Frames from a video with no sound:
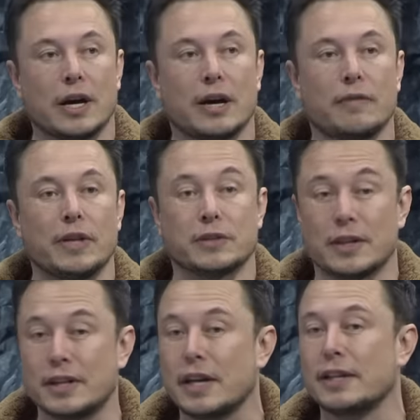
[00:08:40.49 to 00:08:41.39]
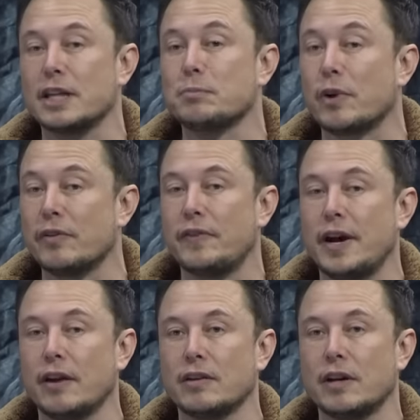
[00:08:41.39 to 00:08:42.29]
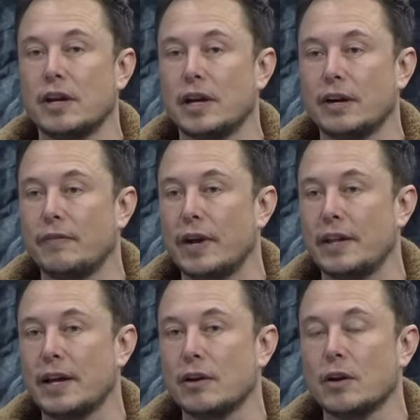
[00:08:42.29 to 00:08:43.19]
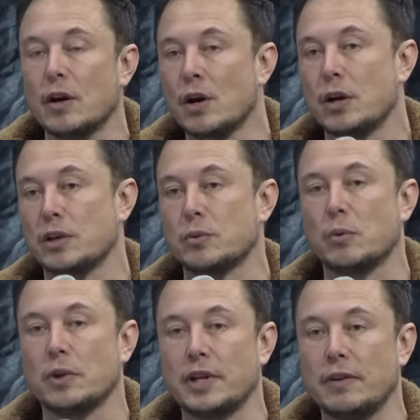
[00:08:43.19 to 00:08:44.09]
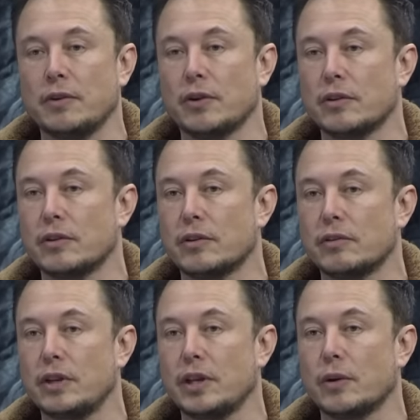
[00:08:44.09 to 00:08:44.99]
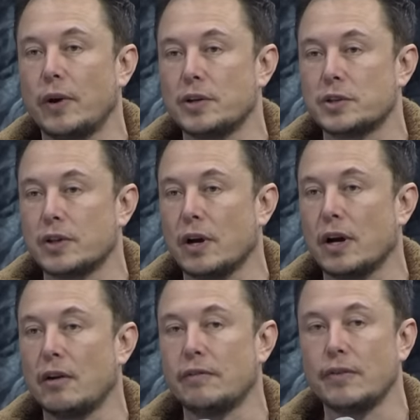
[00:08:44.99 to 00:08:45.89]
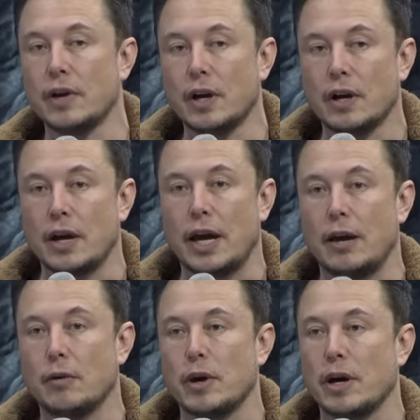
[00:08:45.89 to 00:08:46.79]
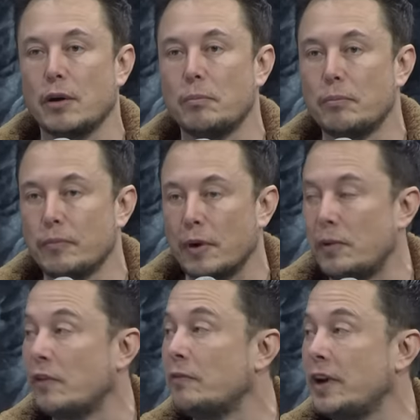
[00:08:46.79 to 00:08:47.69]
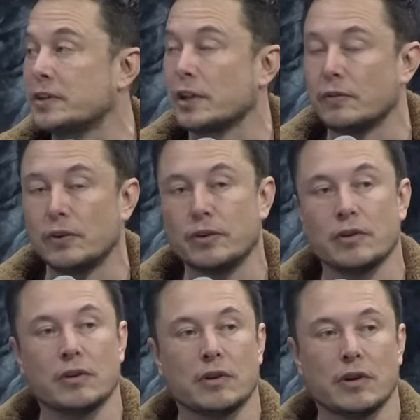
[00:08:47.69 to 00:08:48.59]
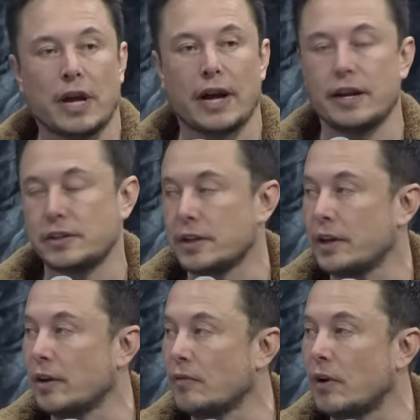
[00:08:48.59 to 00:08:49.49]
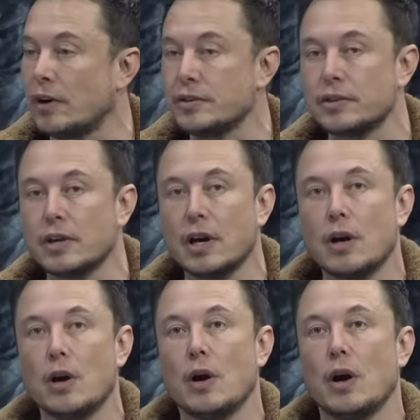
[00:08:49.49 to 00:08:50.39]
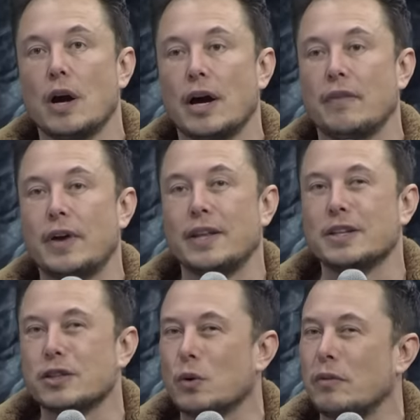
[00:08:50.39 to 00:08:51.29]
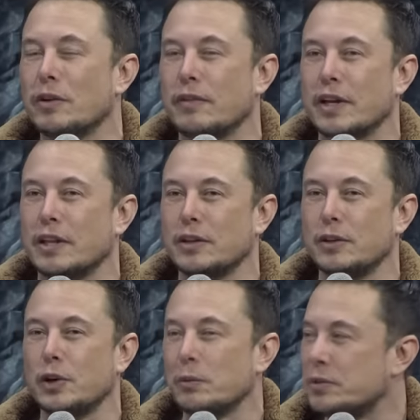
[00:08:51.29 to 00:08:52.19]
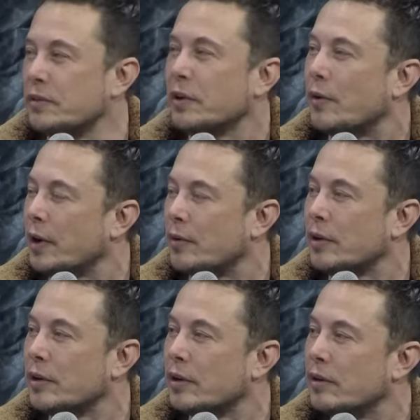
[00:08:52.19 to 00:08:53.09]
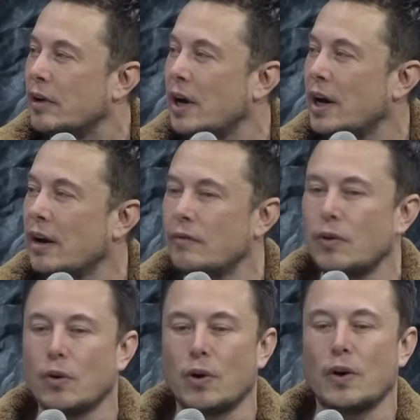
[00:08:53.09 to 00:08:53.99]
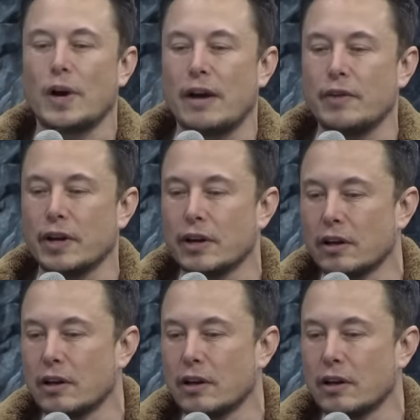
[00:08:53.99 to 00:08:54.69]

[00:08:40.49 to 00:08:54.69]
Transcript: Um, so that, that that's profound, um, and that is what will enable the creation of a uh, a permanent base on the moon and a city on Mars. Um, and that's the equivalent of like the Union Pacific Railroad, um, or, or having